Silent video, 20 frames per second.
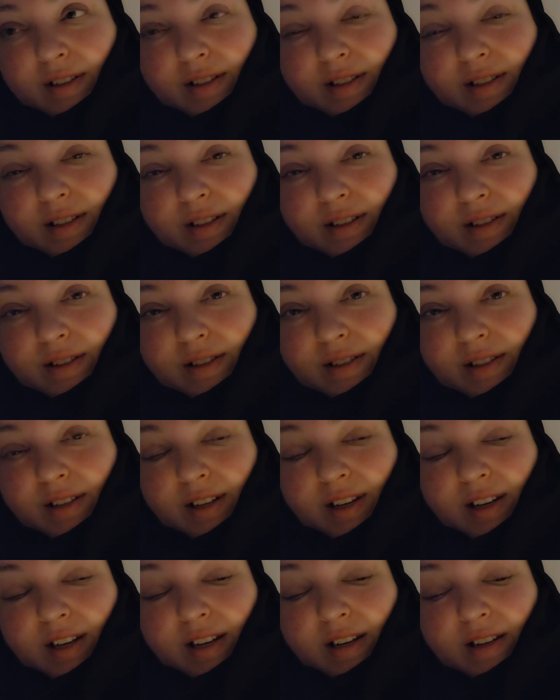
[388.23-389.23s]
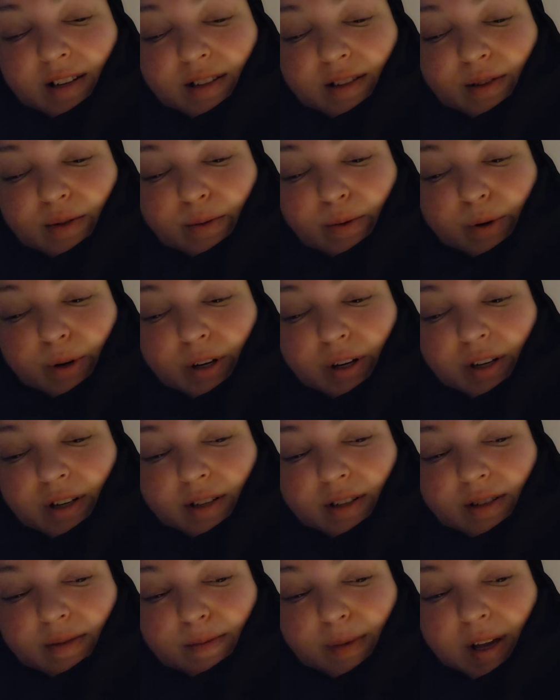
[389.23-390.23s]
Seriously, it is the
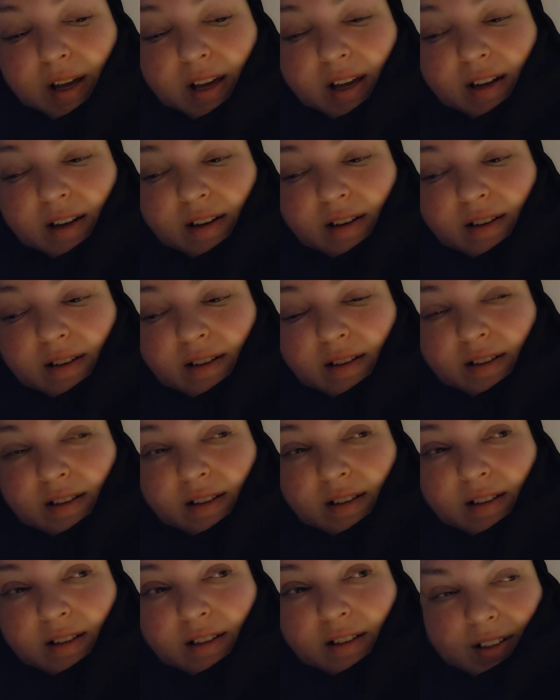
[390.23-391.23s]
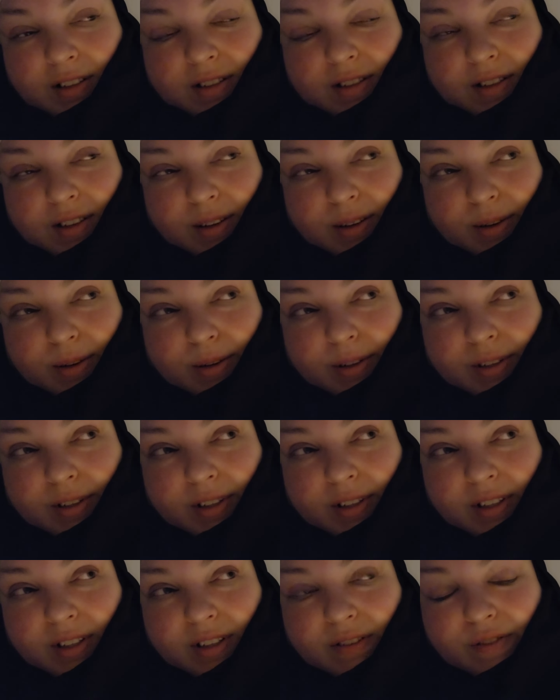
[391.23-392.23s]
worst, man. So,
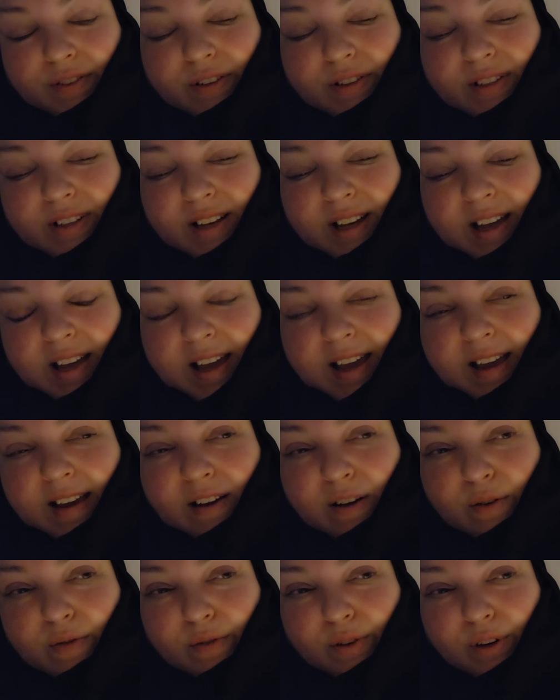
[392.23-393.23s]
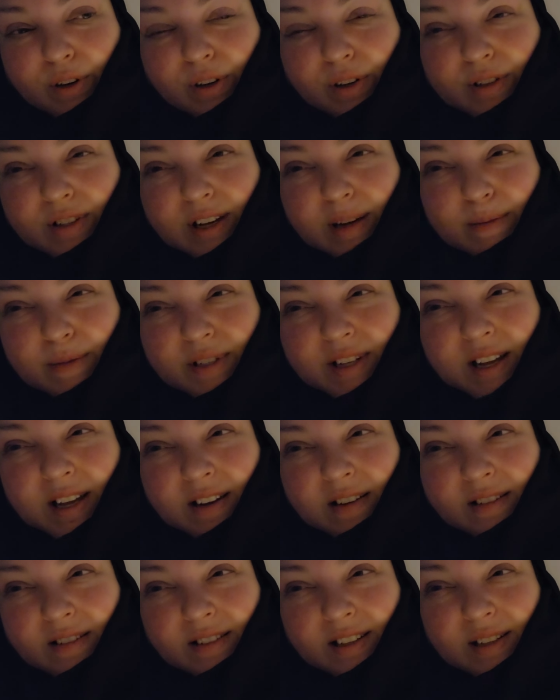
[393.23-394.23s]
it feels like a hangover times
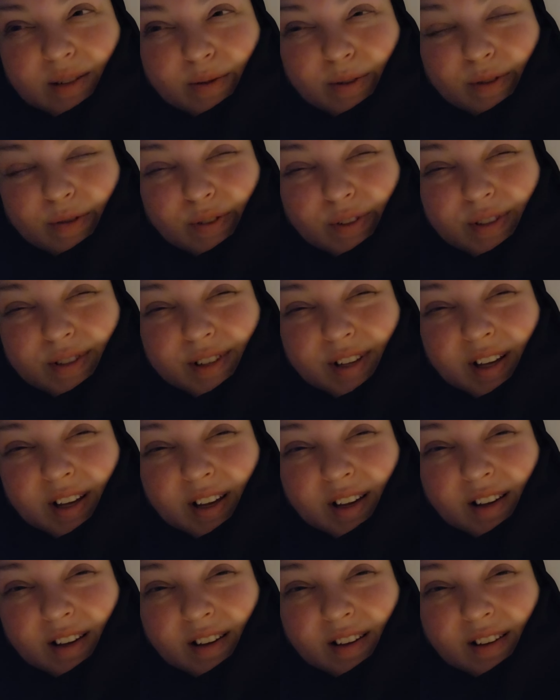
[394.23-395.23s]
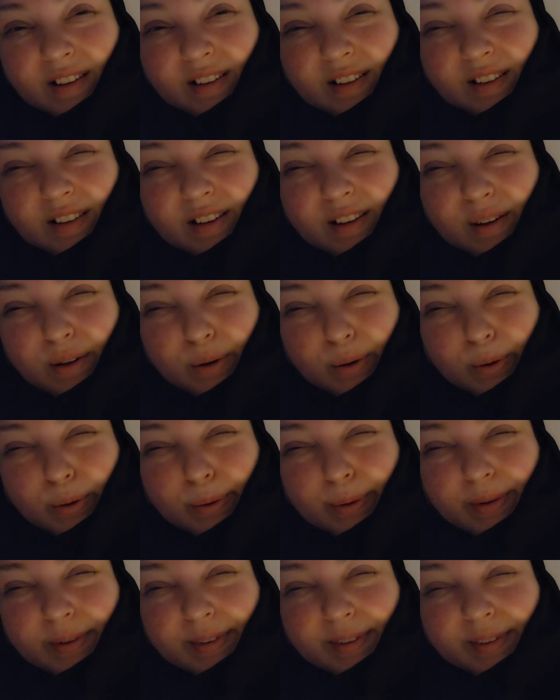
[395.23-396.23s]
10. That's what it feels like. Ew.